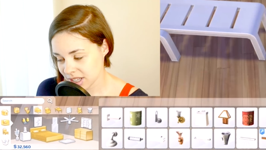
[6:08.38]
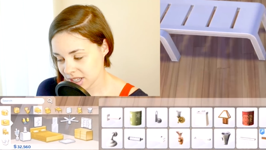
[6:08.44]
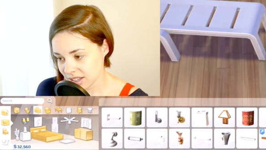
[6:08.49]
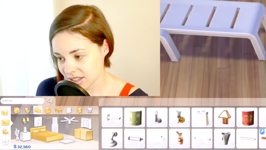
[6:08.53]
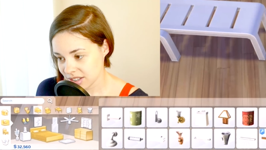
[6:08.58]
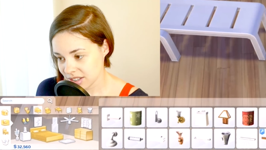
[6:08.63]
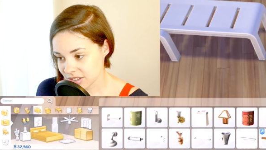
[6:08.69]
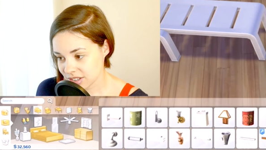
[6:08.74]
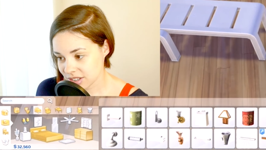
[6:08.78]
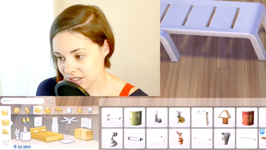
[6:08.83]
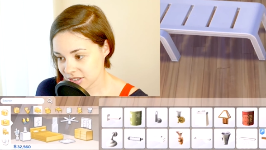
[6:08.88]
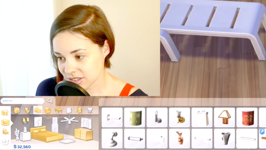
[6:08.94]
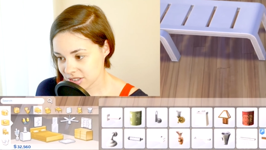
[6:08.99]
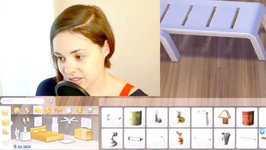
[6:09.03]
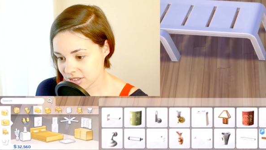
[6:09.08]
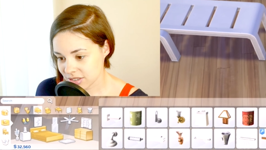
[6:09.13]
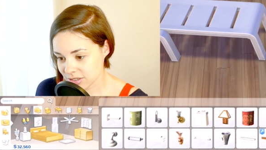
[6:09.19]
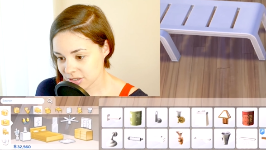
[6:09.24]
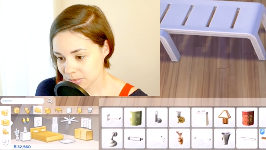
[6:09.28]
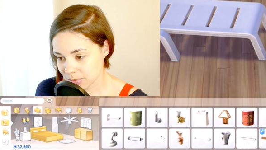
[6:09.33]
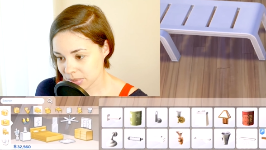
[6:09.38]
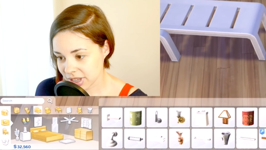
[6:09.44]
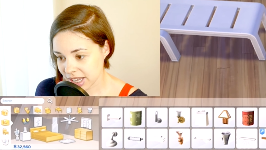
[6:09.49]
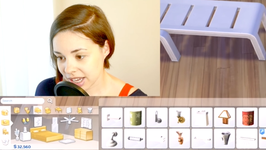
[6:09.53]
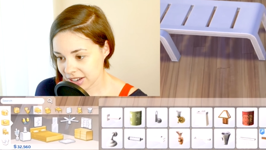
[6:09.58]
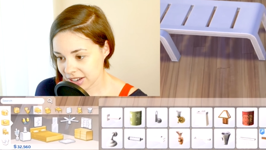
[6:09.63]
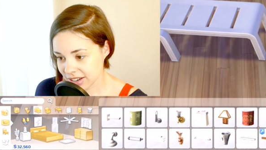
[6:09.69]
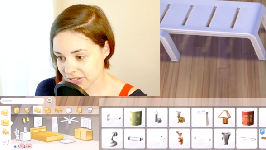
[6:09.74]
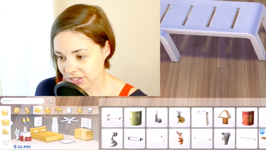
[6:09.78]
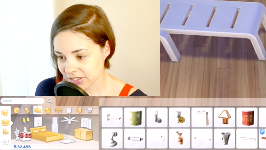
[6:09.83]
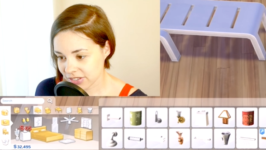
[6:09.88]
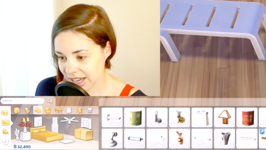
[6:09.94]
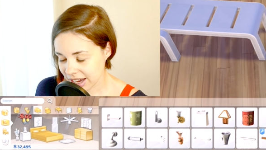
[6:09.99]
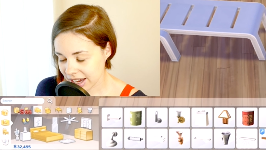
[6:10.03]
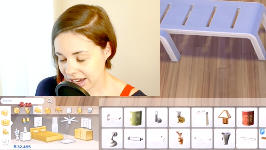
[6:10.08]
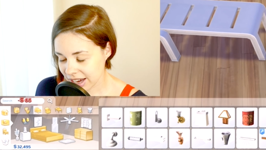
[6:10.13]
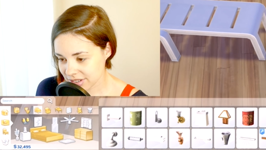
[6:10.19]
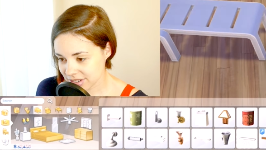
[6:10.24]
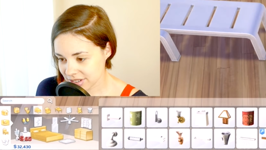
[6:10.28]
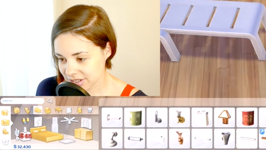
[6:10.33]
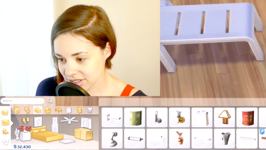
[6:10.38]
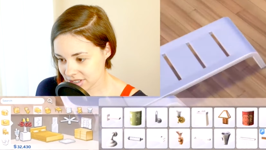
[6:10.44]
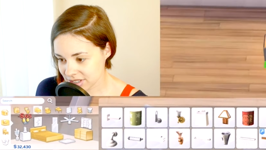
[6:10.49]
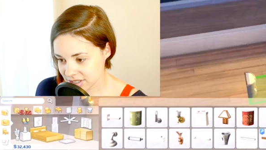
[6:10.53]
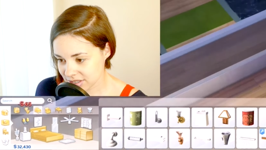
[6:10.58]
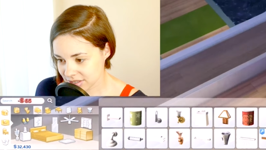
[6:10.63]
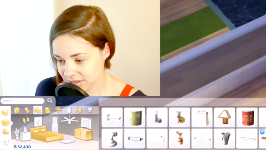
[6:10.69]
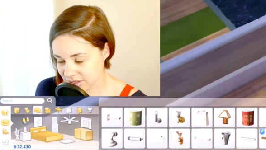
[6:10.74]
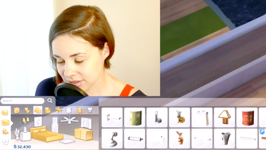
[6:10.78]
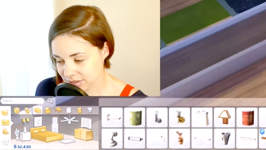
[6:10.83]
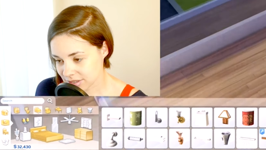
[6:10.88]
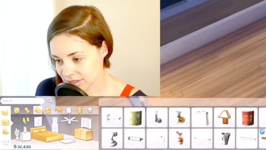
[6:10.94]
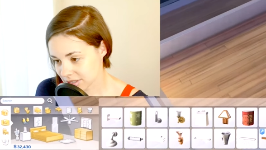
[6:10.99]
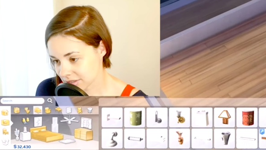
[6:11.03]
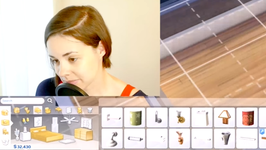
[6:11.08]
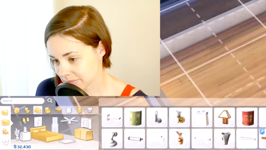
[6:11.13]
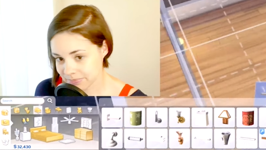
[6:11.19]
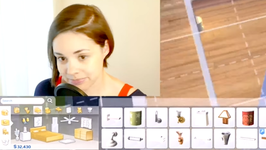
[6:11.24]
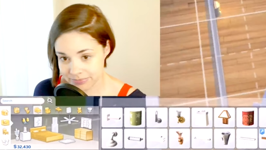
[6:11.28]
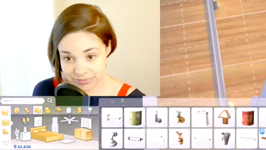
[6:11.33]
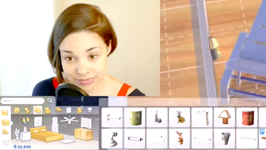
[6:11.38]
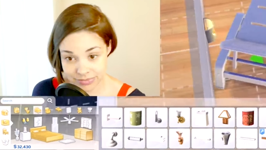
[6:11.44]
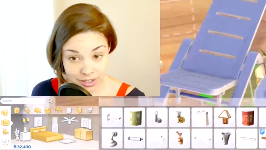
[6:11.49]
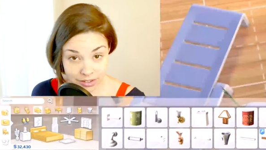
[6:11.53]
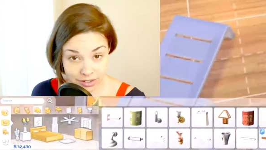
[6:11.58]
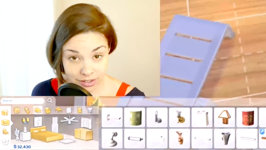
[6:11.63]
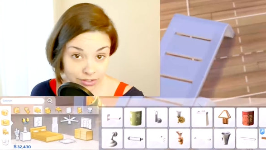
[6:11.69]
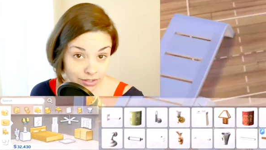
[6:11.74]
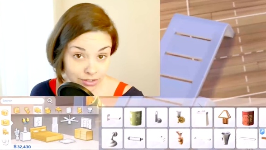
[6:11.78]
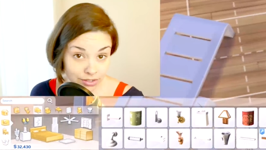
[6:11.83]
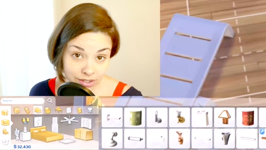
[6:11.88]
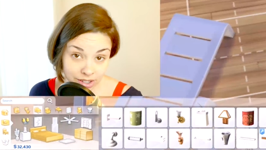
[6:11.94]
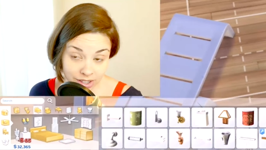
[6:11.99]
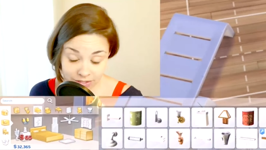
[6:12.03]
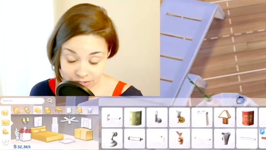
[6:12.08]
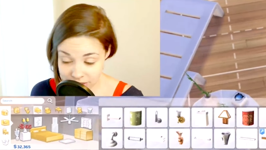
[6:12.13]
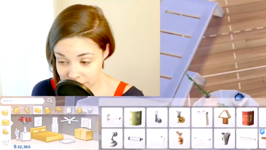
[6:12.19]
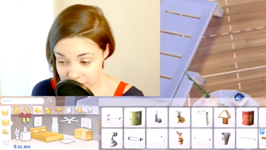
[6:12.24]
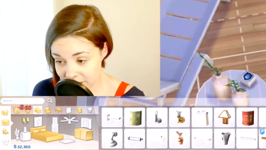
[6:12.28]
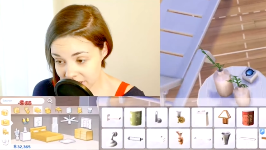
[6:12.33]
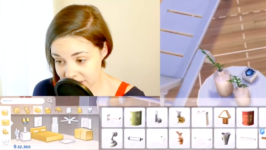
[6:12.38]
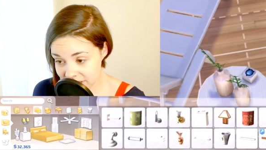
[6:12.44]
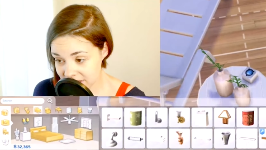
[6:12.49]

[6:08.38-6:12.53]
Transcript: You can also plant flowers or fruit if you want